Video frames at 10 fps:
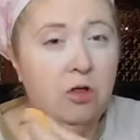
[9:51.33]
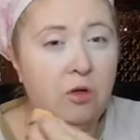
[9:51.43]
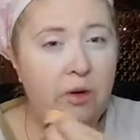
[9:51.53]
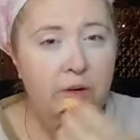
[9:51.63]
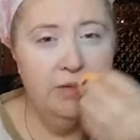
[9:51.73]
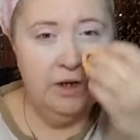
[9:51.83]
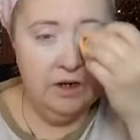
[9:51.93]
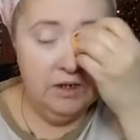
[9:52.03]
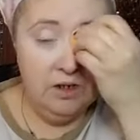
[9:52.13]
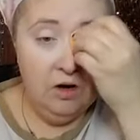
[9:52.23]
all the
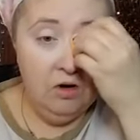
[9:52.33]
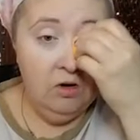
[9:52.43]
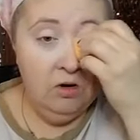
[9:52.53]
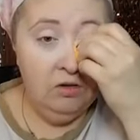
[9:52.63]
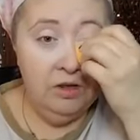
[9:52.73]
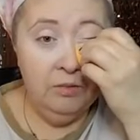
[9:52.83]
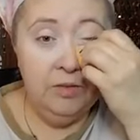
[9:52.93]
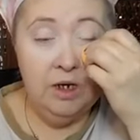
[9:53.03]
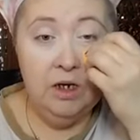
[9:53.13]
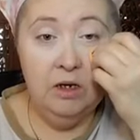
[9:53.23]
websites and all the
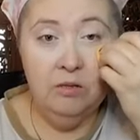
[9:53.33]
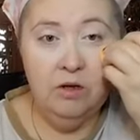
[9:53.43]
media,